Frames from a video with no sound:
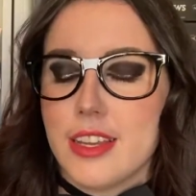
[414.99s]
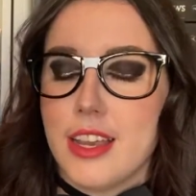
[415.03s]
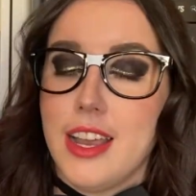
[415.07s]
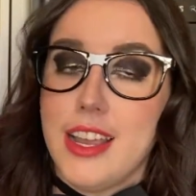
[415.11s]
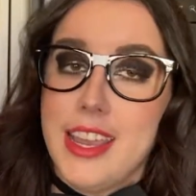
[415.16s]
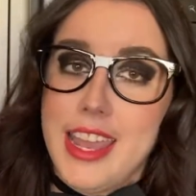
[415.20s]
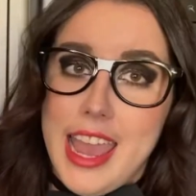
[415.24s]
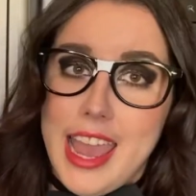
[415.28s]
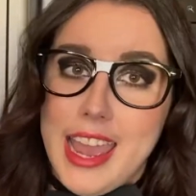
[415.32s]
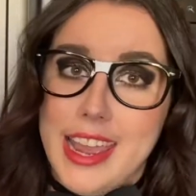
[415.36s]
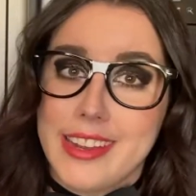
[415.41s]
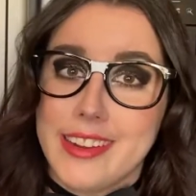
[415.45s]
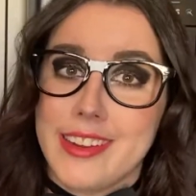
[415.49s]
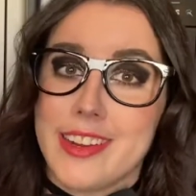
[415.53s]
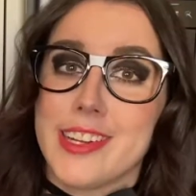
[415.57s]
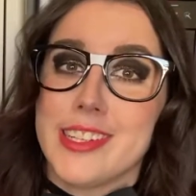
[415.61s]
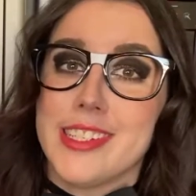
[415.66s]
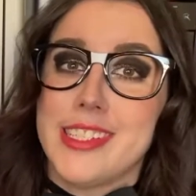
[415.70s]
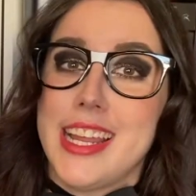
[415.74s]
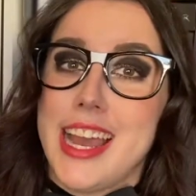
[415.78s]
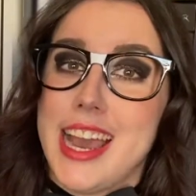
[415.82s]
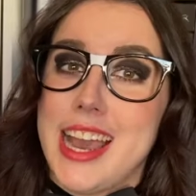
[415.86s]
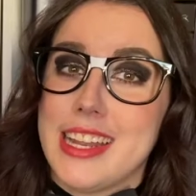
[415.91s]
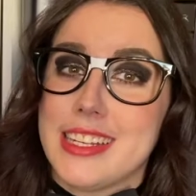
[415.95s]
again, are
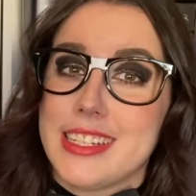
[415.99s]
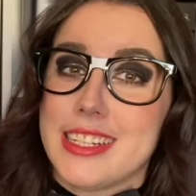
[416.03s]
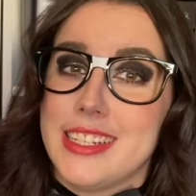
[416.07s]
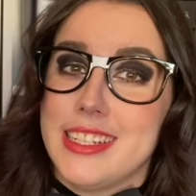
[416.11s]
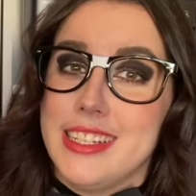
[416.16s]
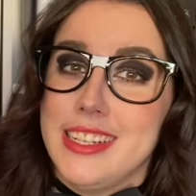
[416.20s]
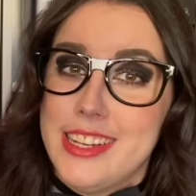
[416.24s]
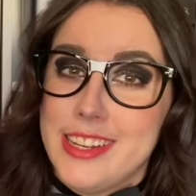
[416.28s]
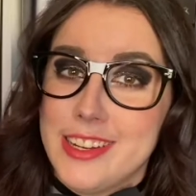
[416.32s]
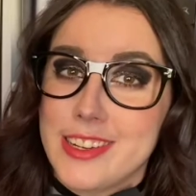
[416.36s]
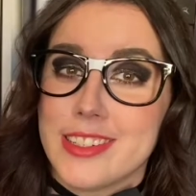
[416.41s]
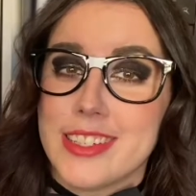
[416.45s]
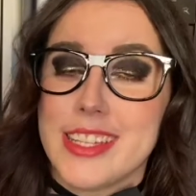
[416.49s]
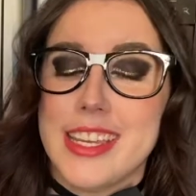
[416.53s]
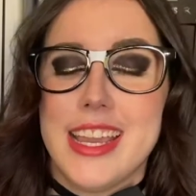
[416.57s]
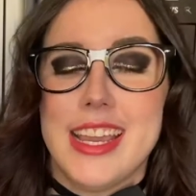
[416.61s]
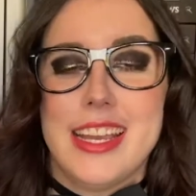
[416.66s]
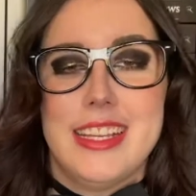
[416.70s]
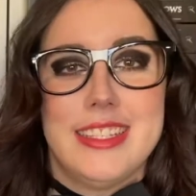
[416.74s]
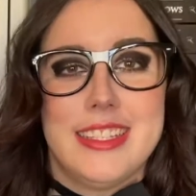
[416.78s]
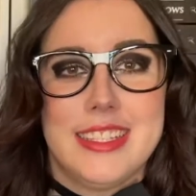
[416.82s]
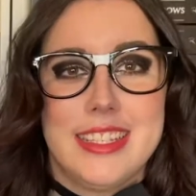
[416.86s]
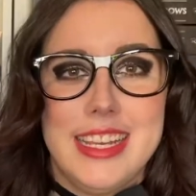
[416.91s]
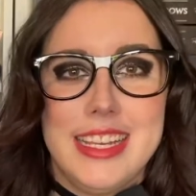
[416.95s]
not nearly
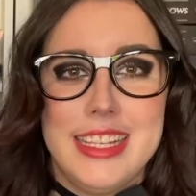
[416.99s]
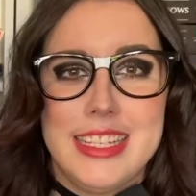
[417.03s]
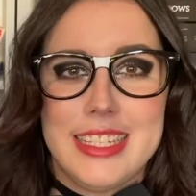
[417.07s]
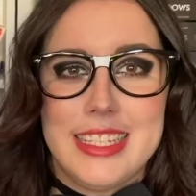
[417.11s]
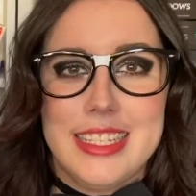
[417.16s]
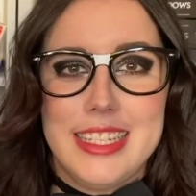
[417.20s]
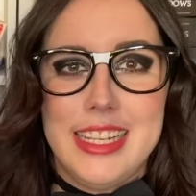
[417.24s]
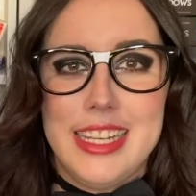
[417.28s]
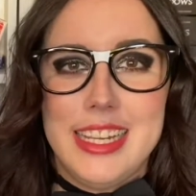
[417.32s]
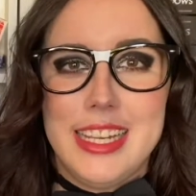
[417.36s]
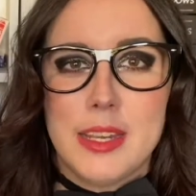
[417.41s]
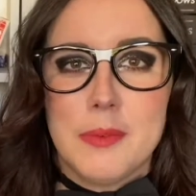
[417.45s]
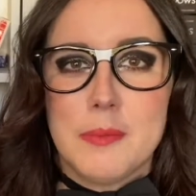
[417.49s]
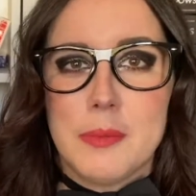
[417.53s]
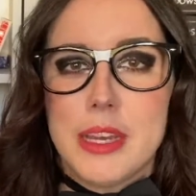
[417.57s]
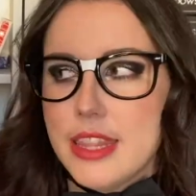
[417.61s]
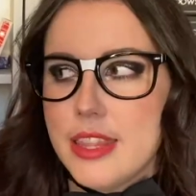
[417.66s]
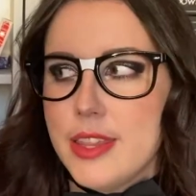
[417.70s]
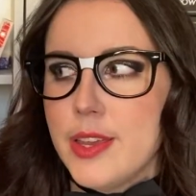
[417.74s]
as they seem.